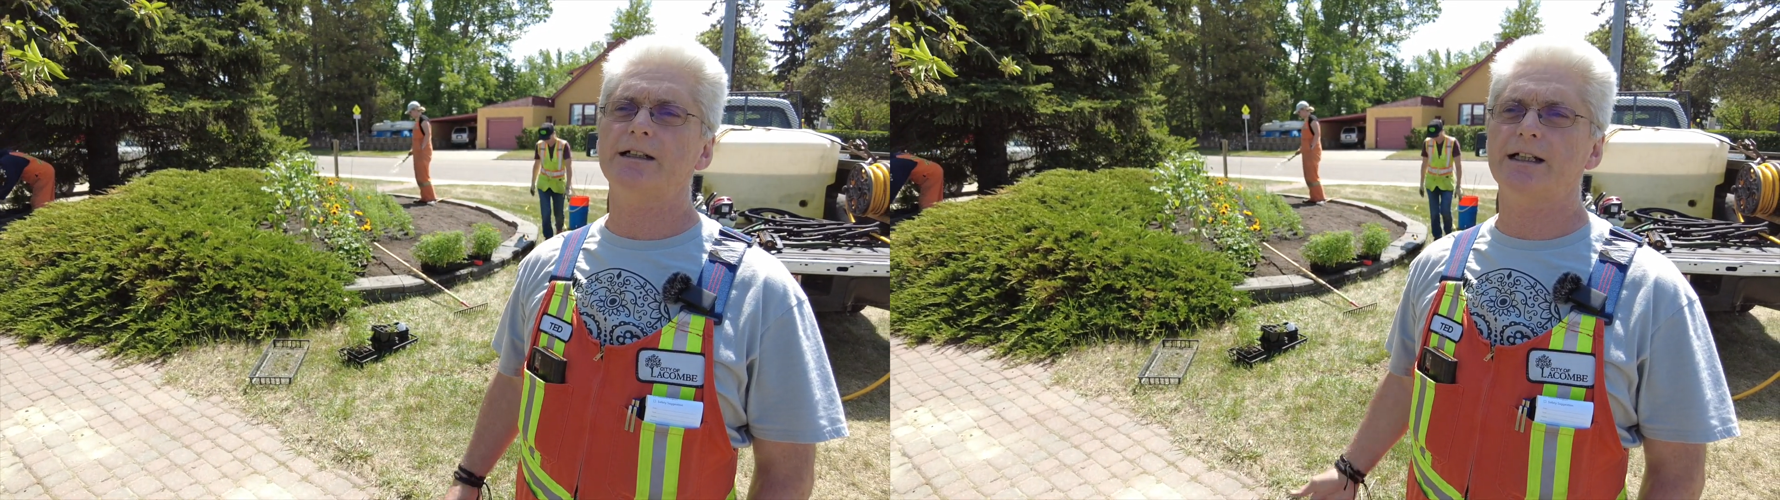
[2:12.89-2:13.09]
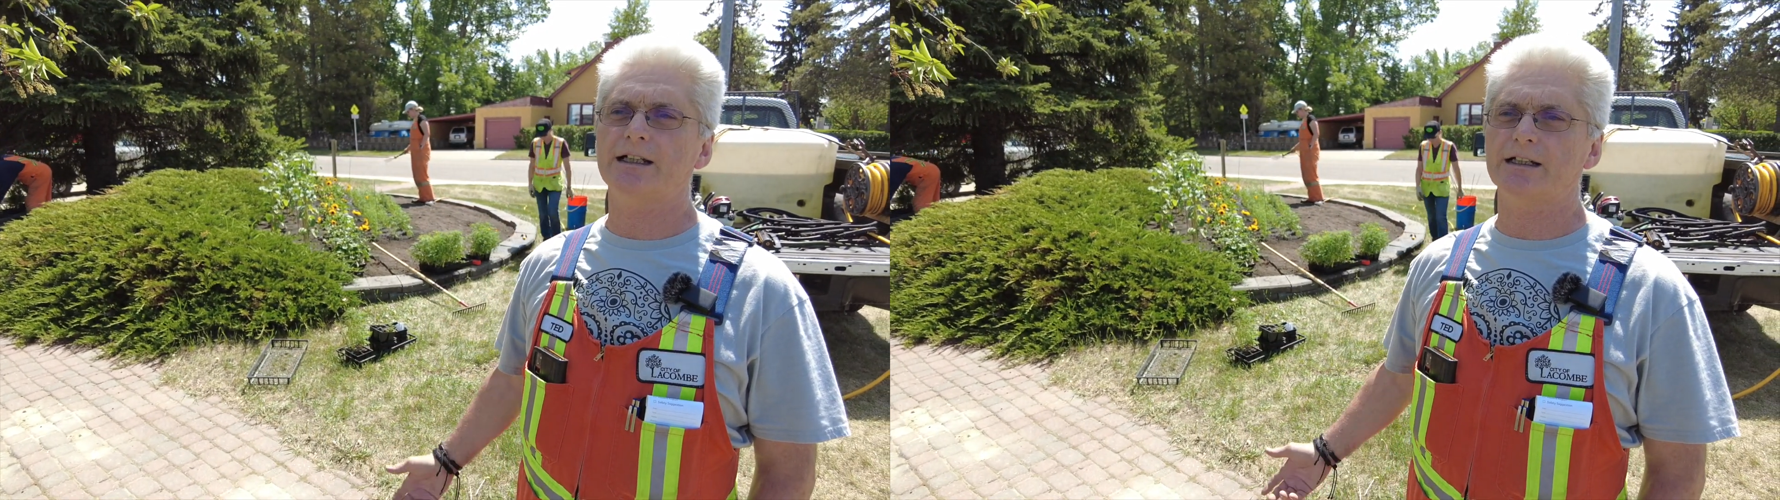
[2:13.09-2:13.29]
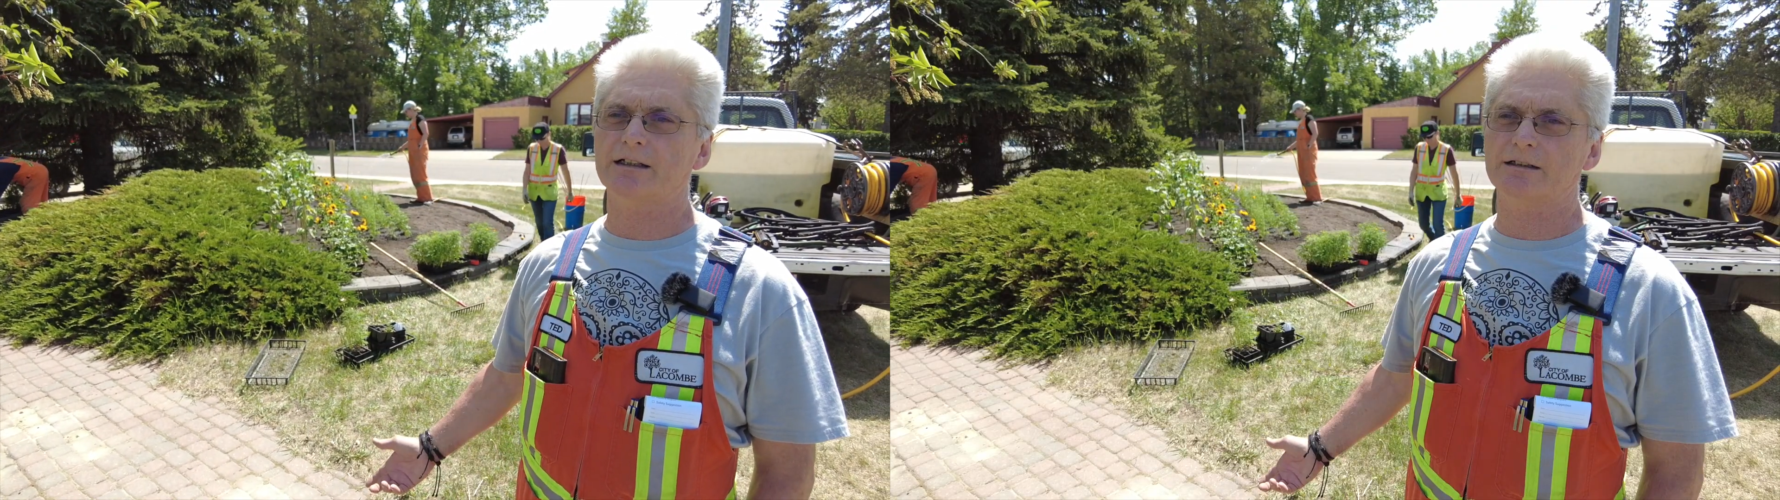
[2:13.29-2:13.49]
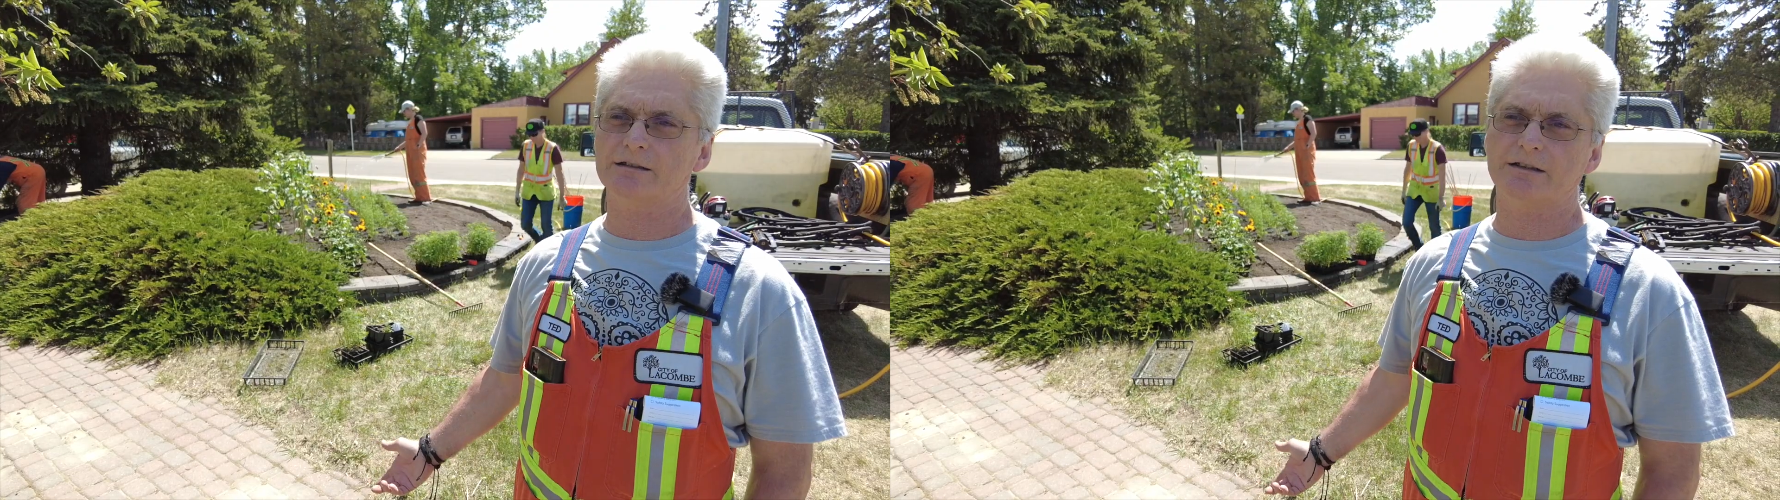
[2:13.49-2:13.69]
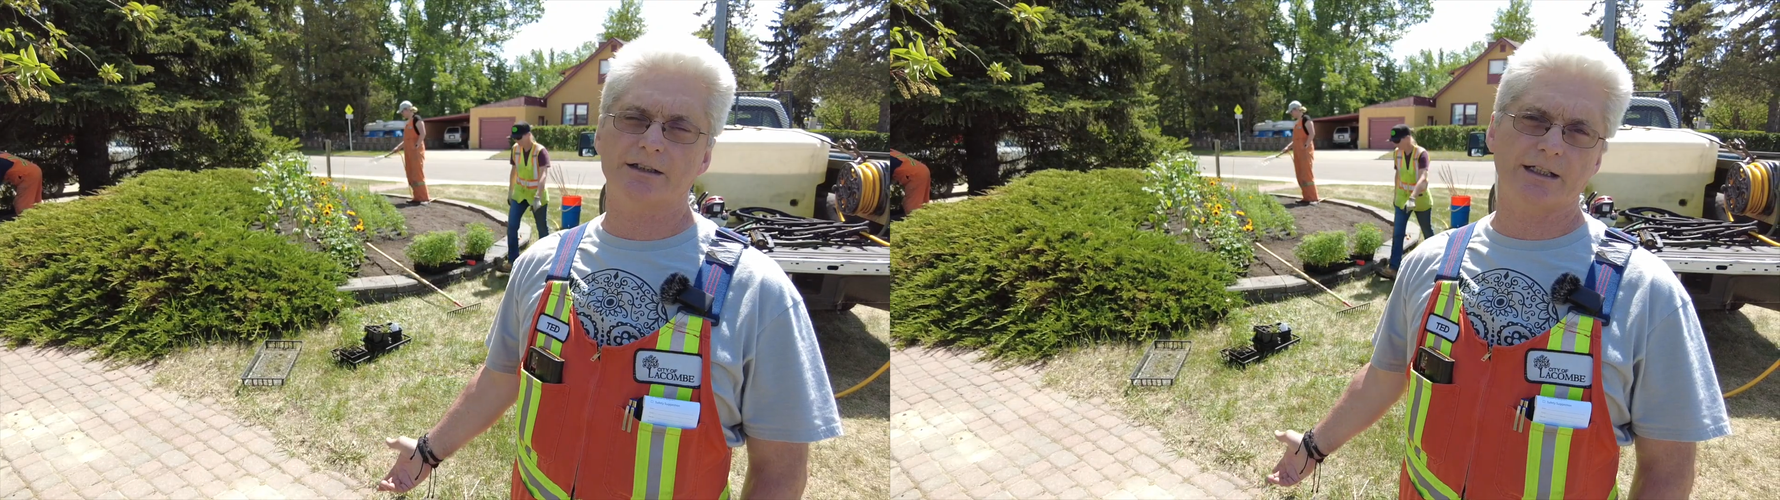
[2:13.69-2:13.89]

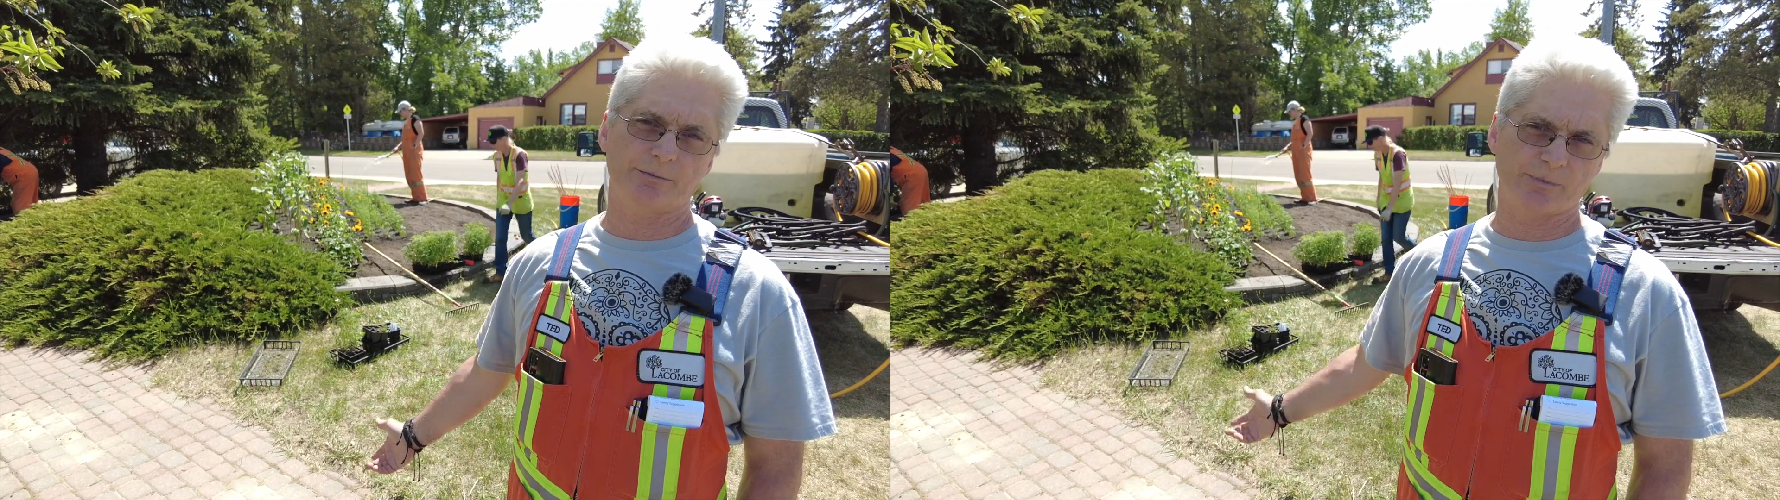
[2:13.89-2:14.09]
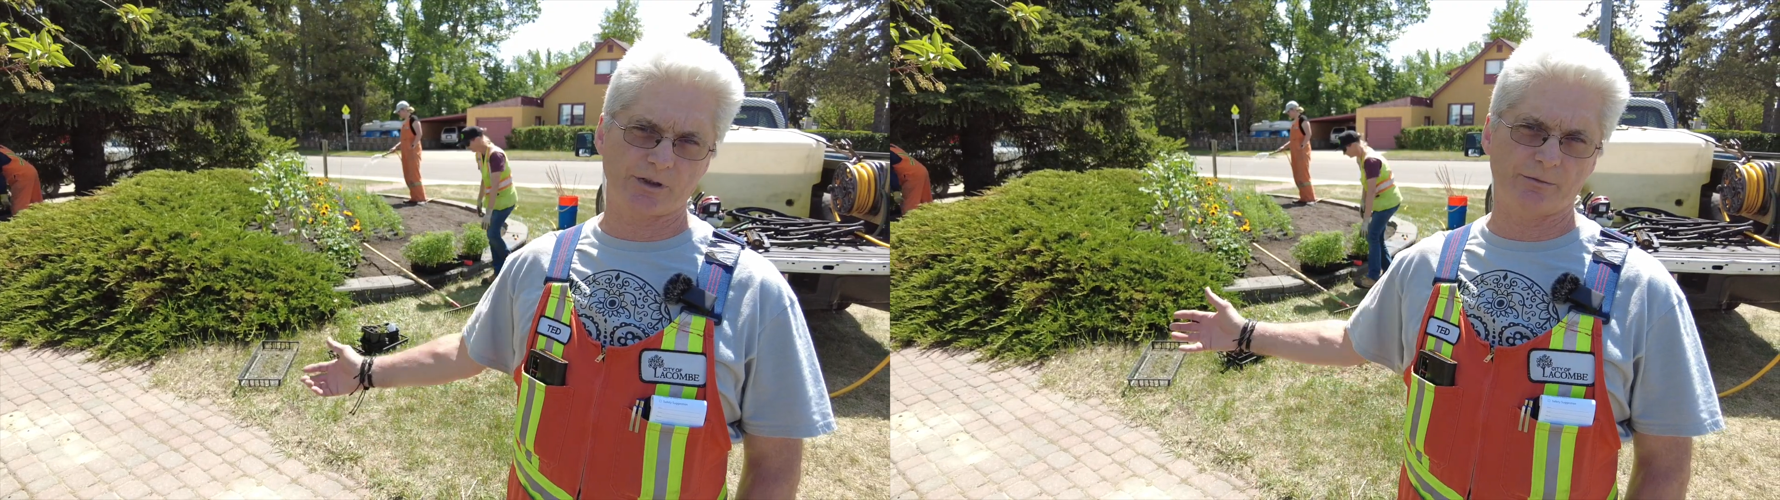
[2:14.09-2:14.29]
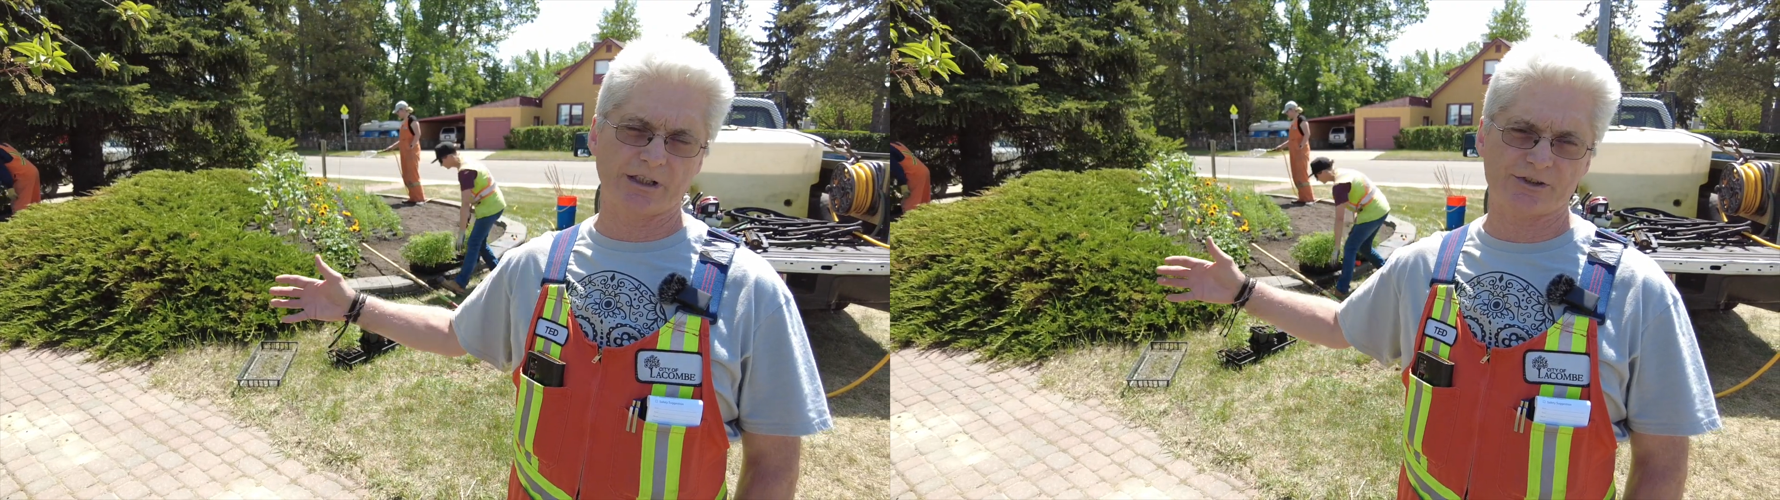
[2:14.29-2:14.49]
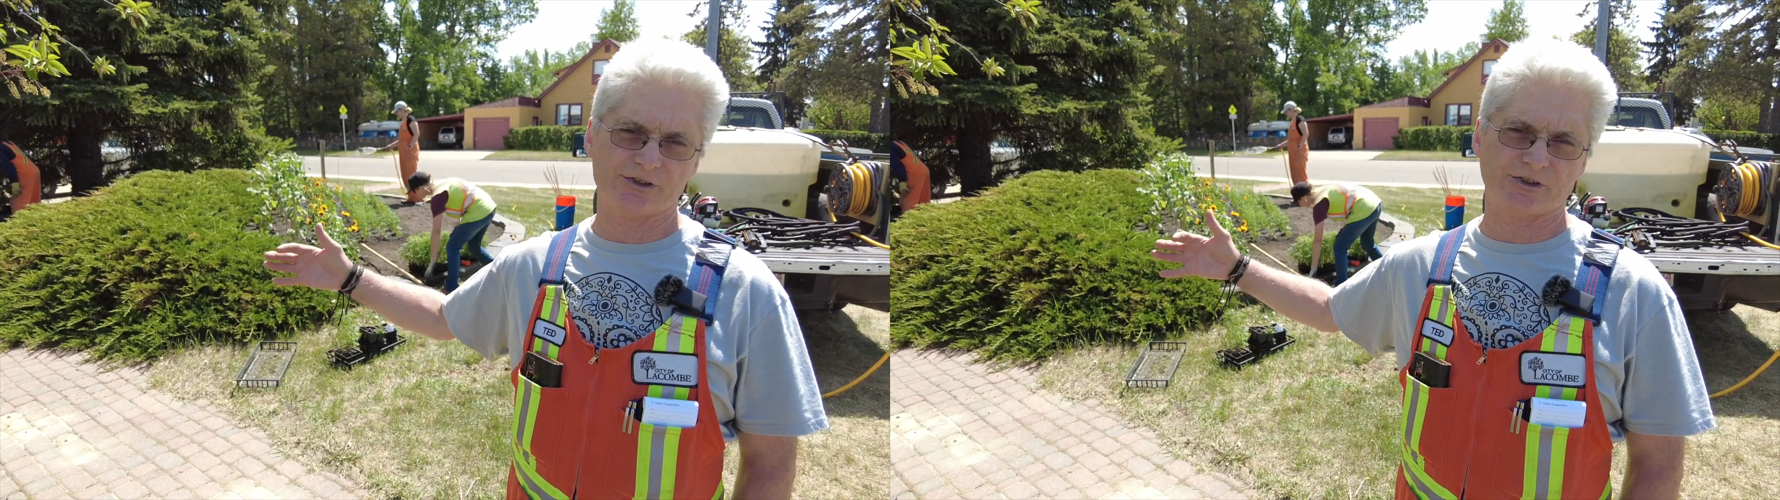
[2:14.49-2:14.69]
and they pretty much